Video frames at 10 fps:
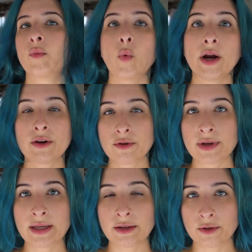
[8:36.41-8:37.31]
where you
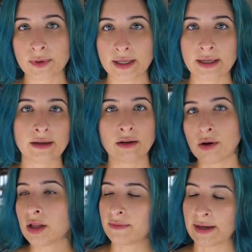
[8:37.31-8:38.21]
can do it, you
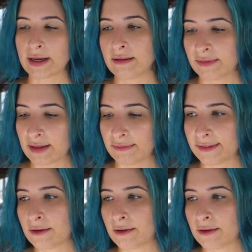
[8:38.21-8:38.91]
know, all of that kind of stuff.